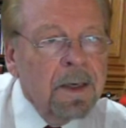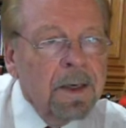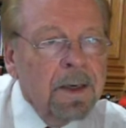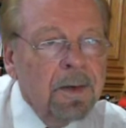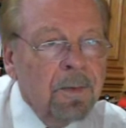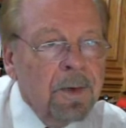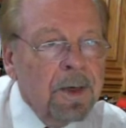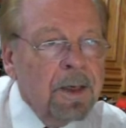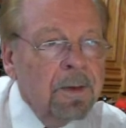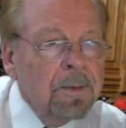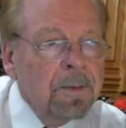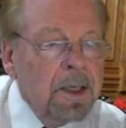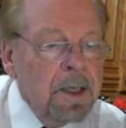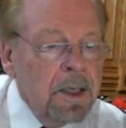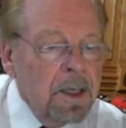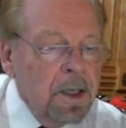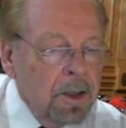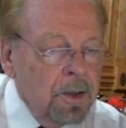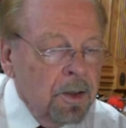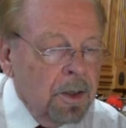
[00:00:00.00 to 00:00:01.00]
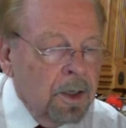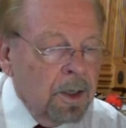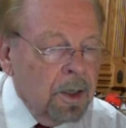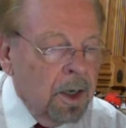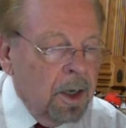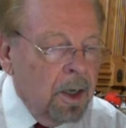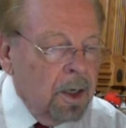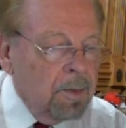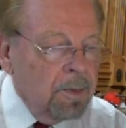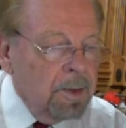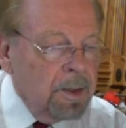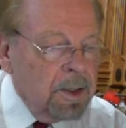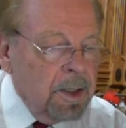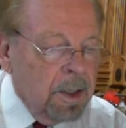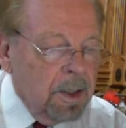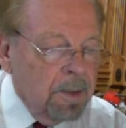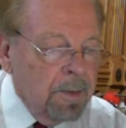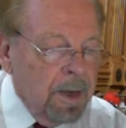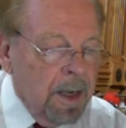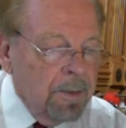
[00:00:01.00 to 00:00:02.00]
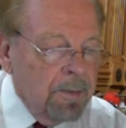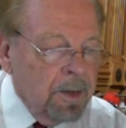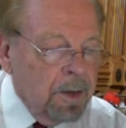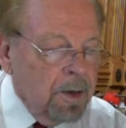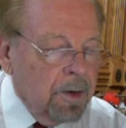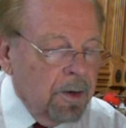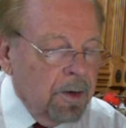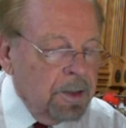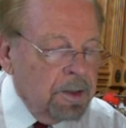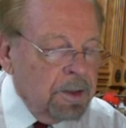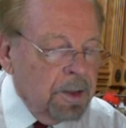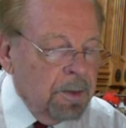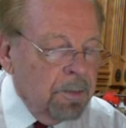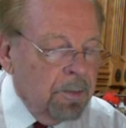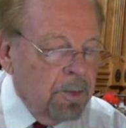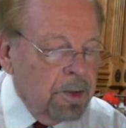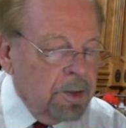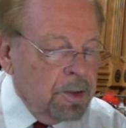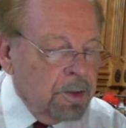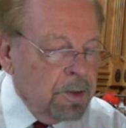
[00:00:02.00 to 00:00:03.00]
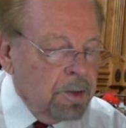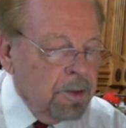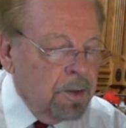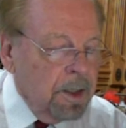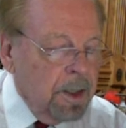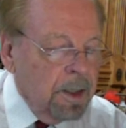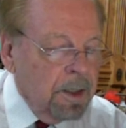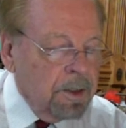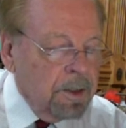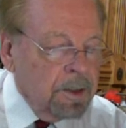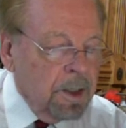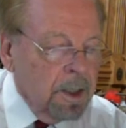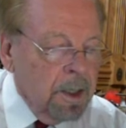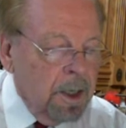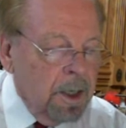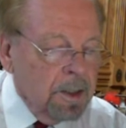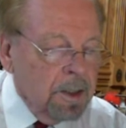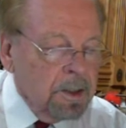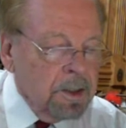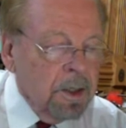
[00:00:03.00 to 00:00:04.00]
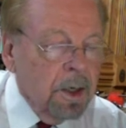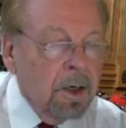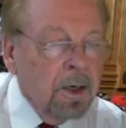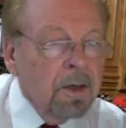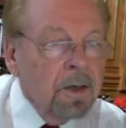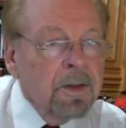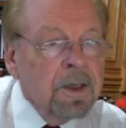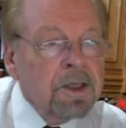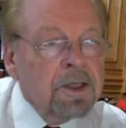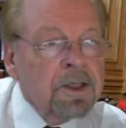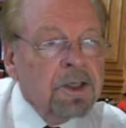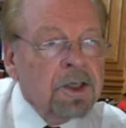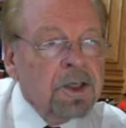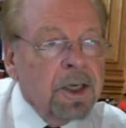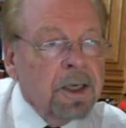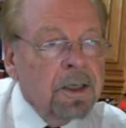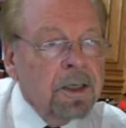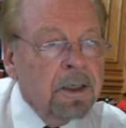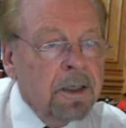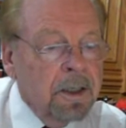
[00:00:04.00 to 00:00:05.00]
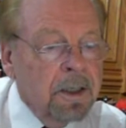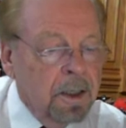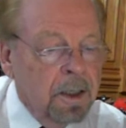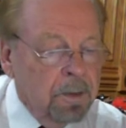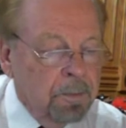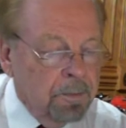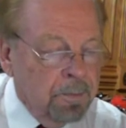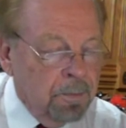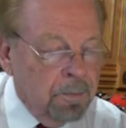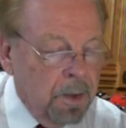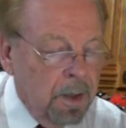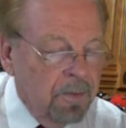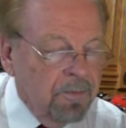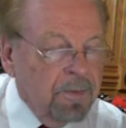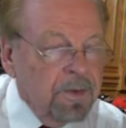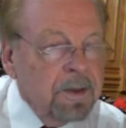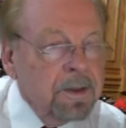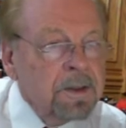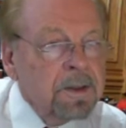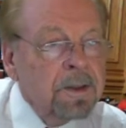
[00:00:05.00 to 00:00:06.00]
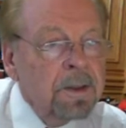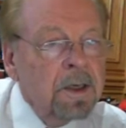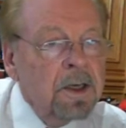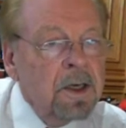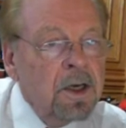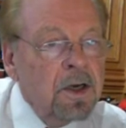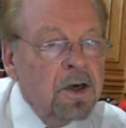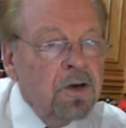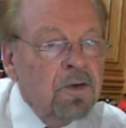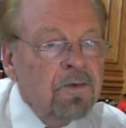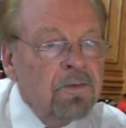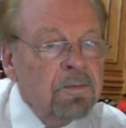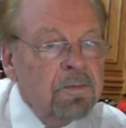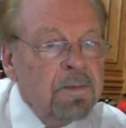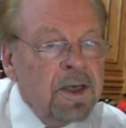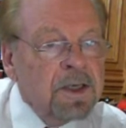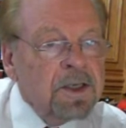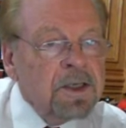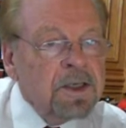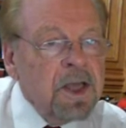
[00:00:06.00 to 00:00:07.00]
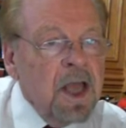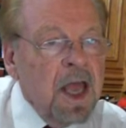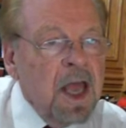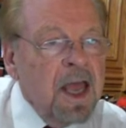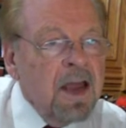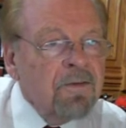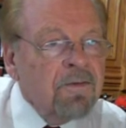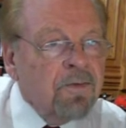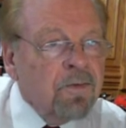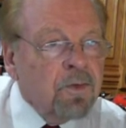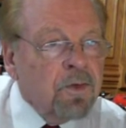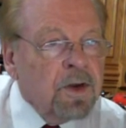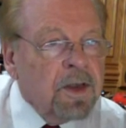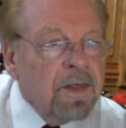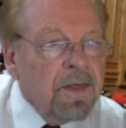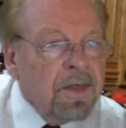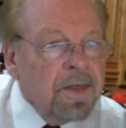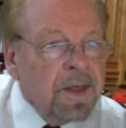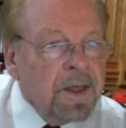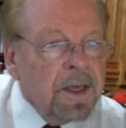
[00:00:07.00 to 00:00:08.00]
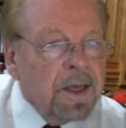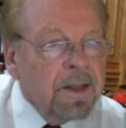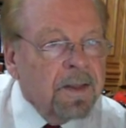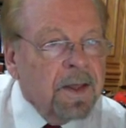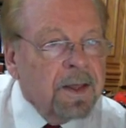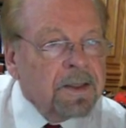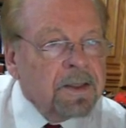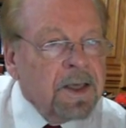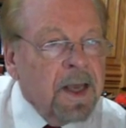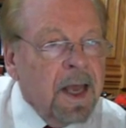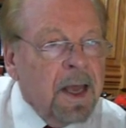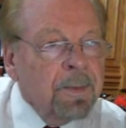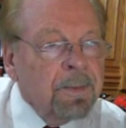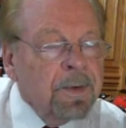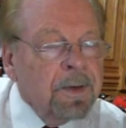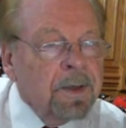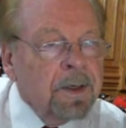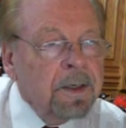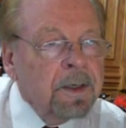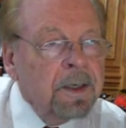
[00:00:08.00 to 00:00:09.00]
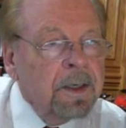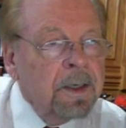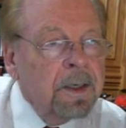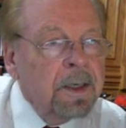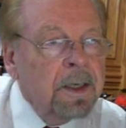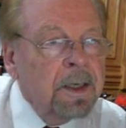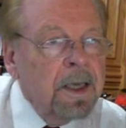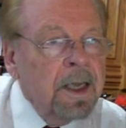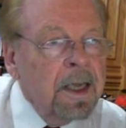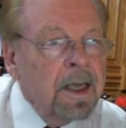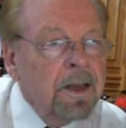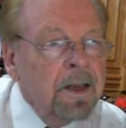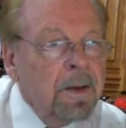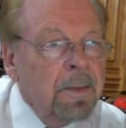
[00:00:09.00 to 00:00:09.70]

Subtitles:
Well, you can call them and tell them I'm the crazy preacher that is against all of these chicken little prophets who've missed everything that's happened in the